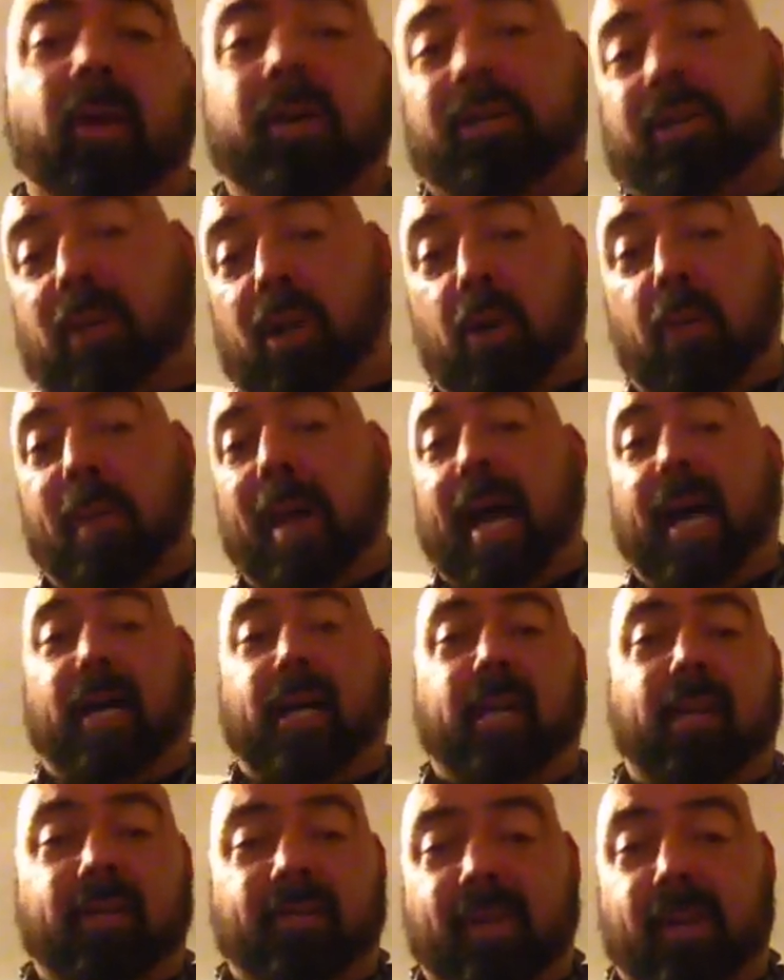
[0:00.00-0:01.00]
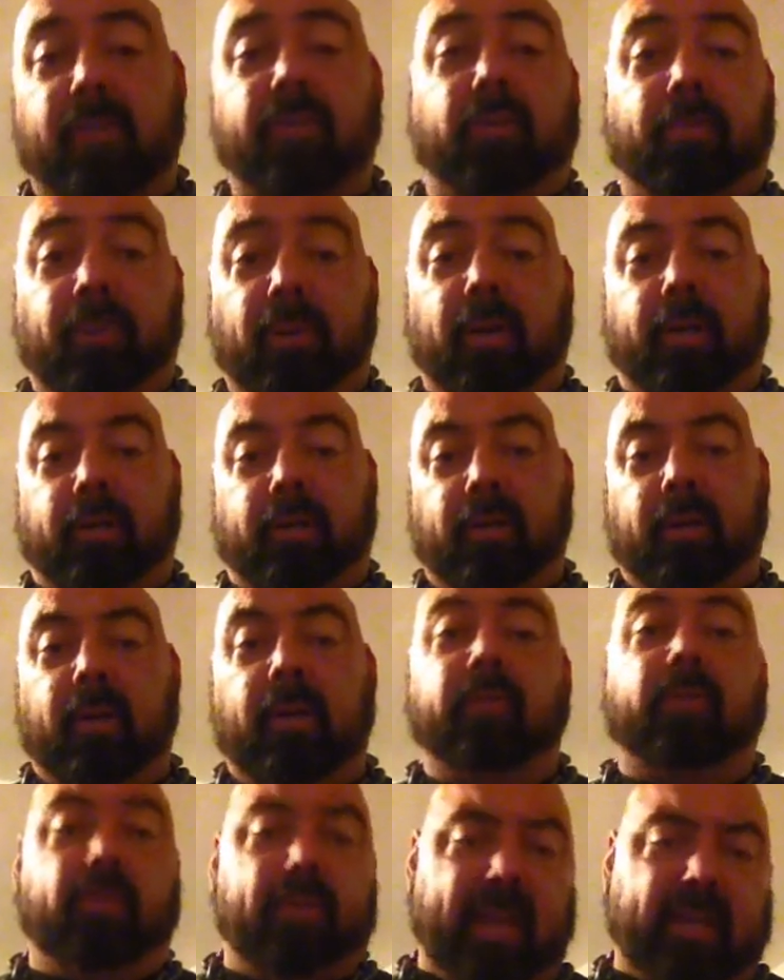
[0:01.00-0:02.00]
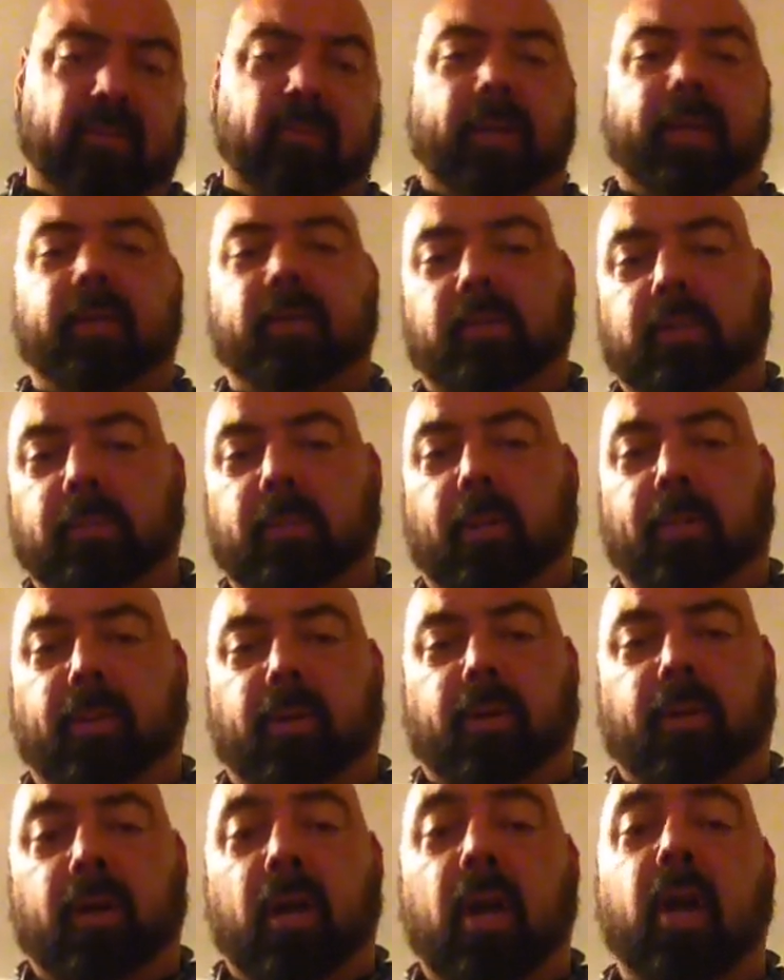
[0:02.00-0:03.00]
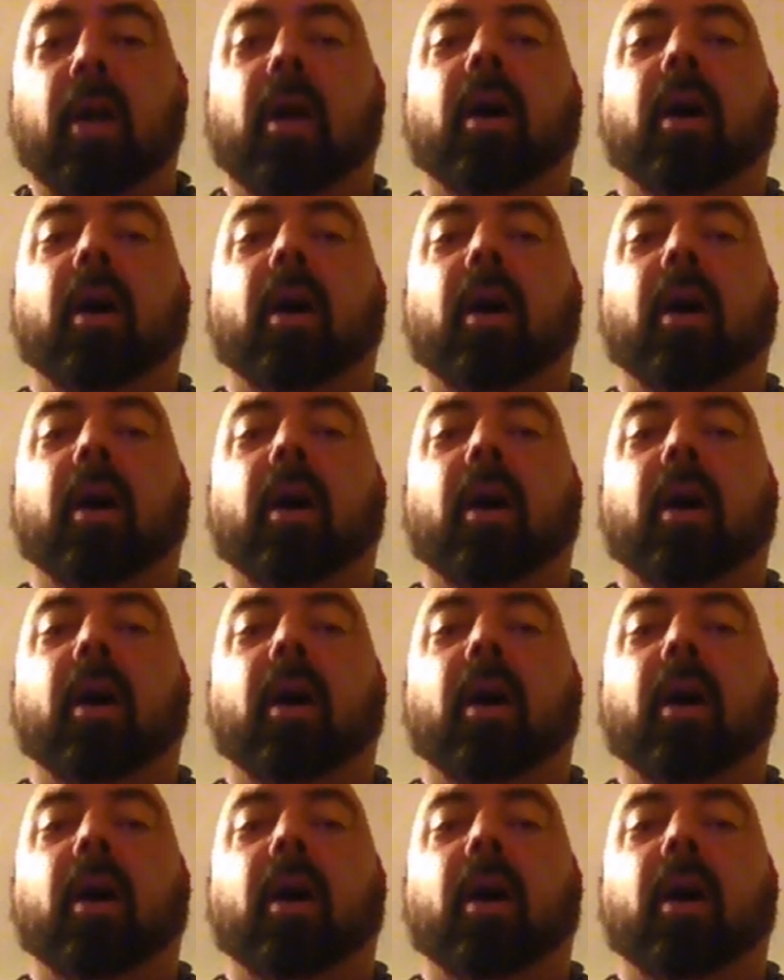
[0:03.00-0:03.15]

on your low back in conventional pulling. So that's why you're a sumo puller.